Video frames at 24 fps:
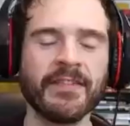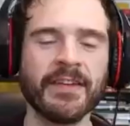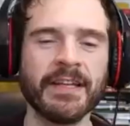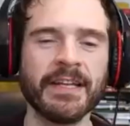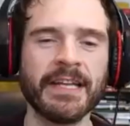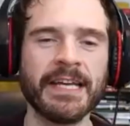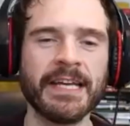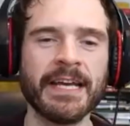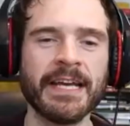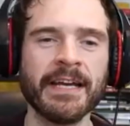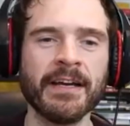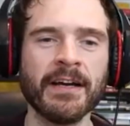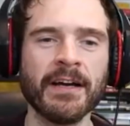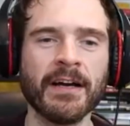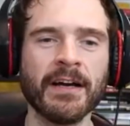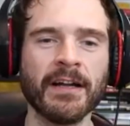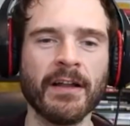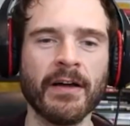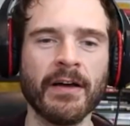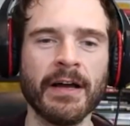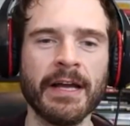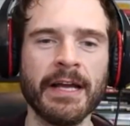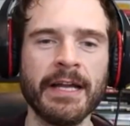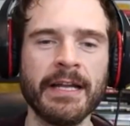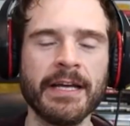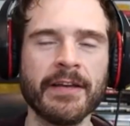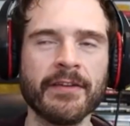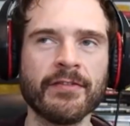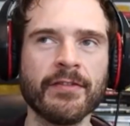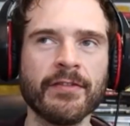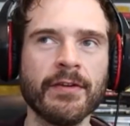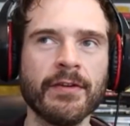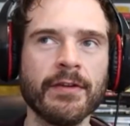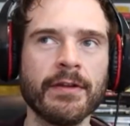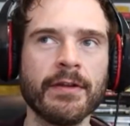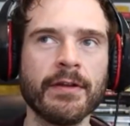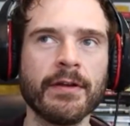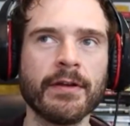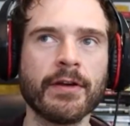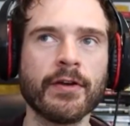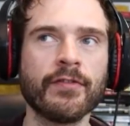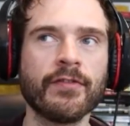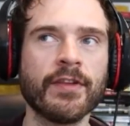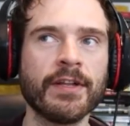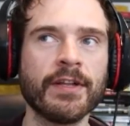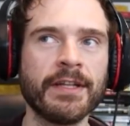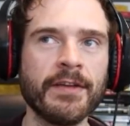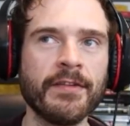Is it the incline? It's not,
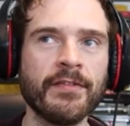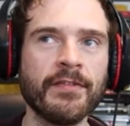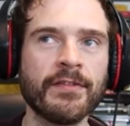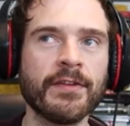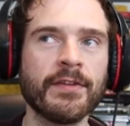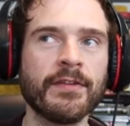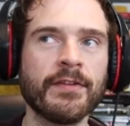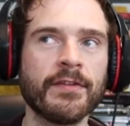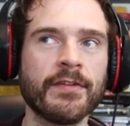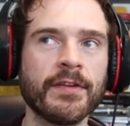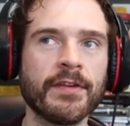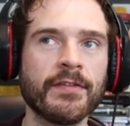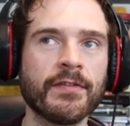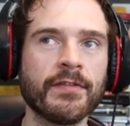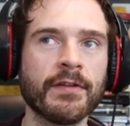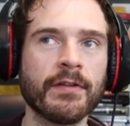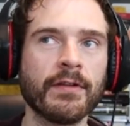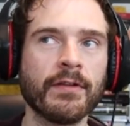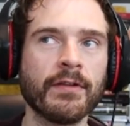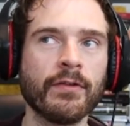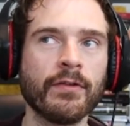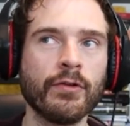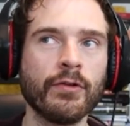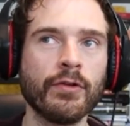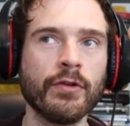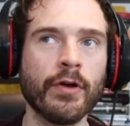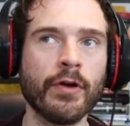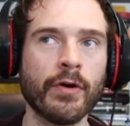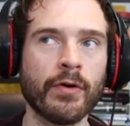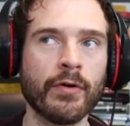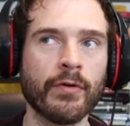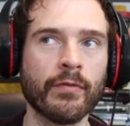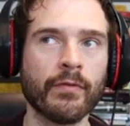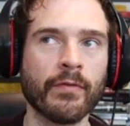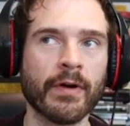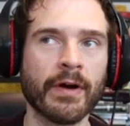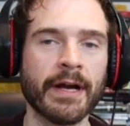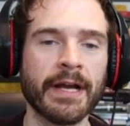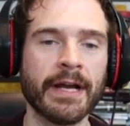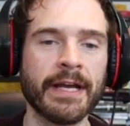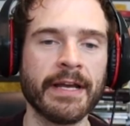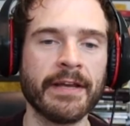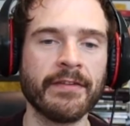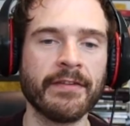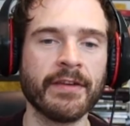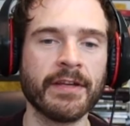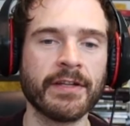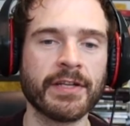because the distance isn't long, right?
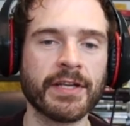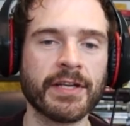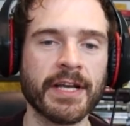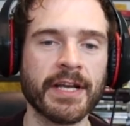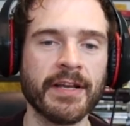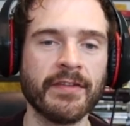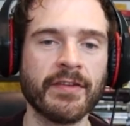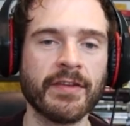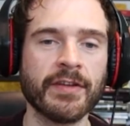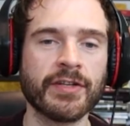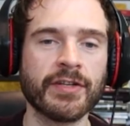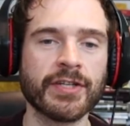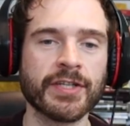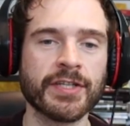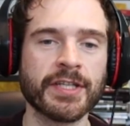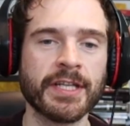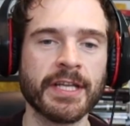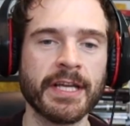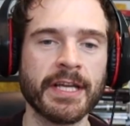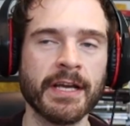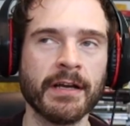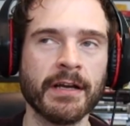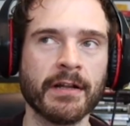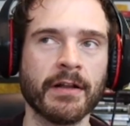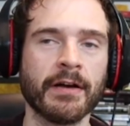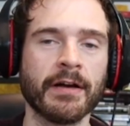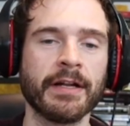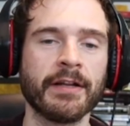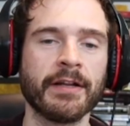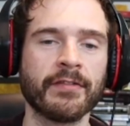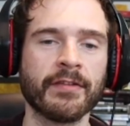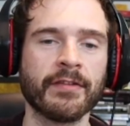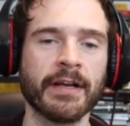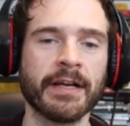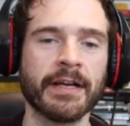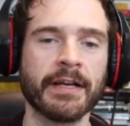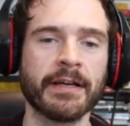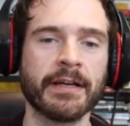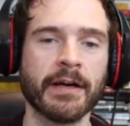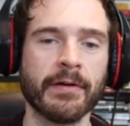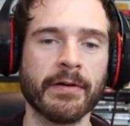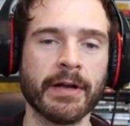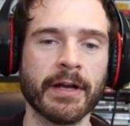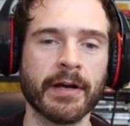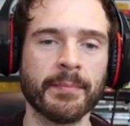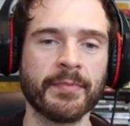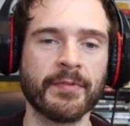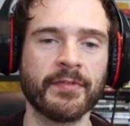Is it? Is it just the incline? It's like
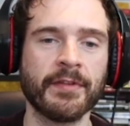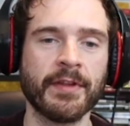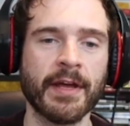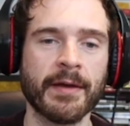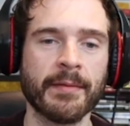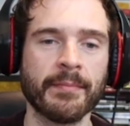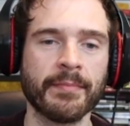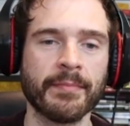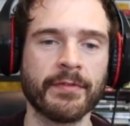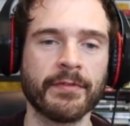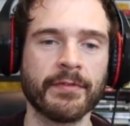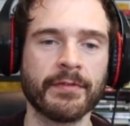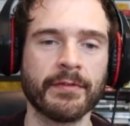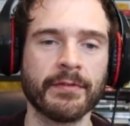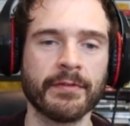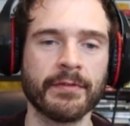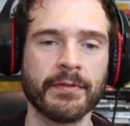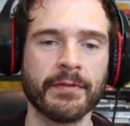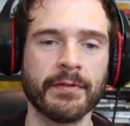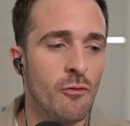going up steps.